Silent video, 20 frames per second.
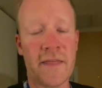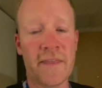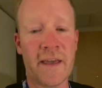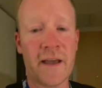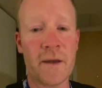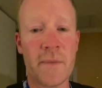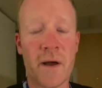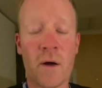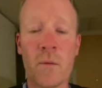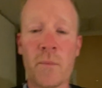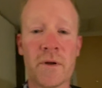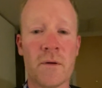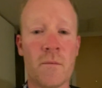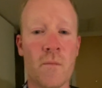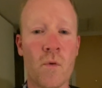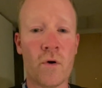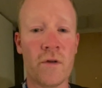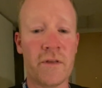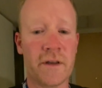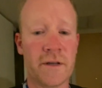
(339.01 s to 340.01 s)
I'm helping them
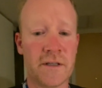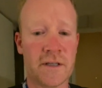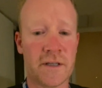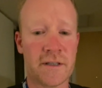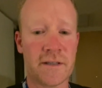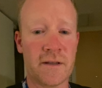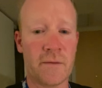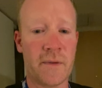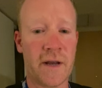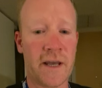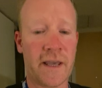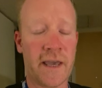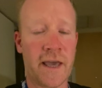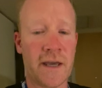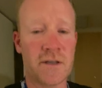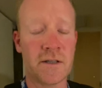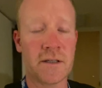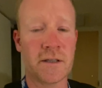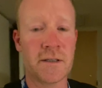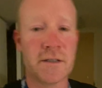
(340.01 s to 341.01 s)
more than just the
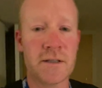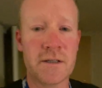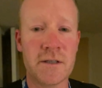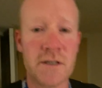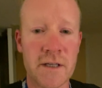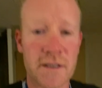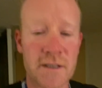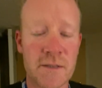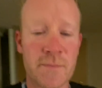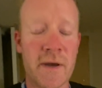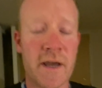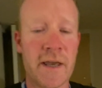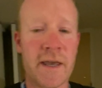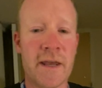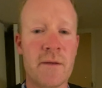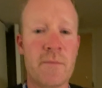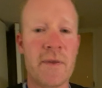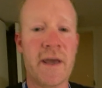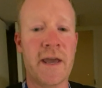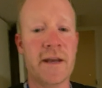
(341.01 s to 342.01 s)
medications and just by
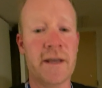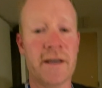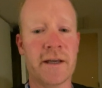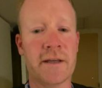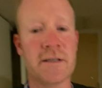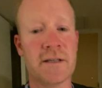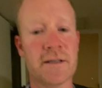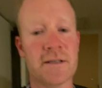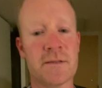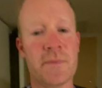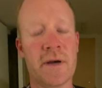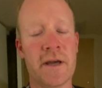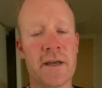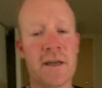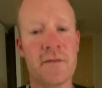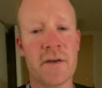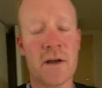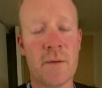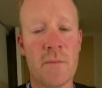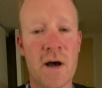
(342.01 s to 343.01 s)
intubating and just by
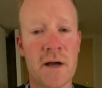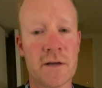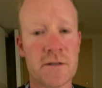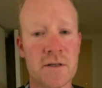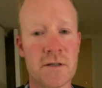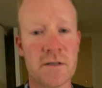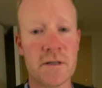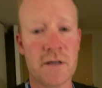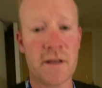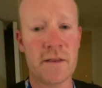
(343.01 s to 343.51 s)
giving them oxygen.